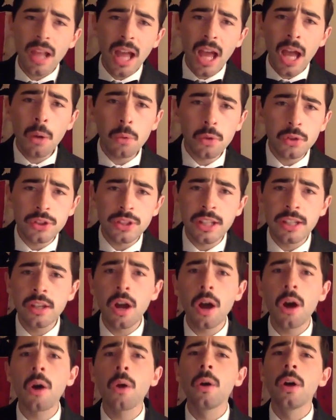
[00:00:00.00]
I will see
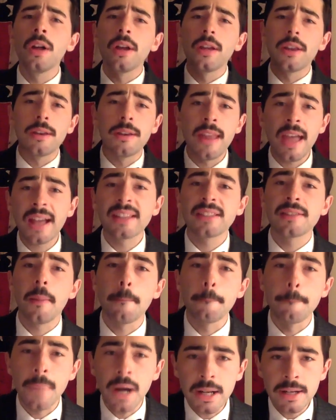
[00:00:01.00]
y'all next
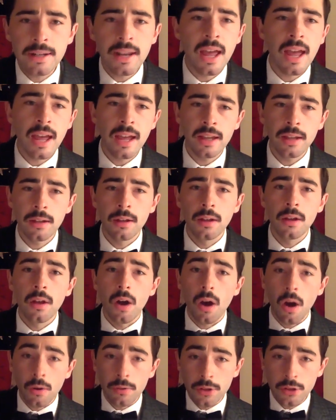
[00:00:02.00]
Monday
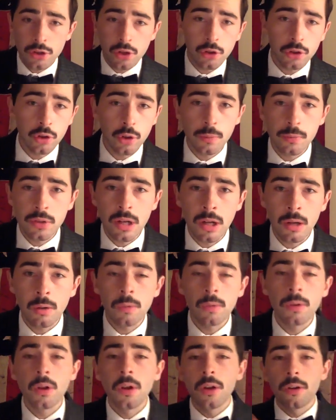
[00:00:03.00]
on this YouTube
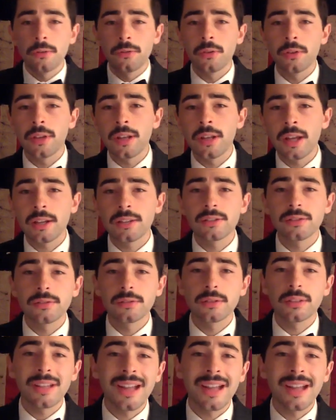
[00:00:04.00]
channel for the next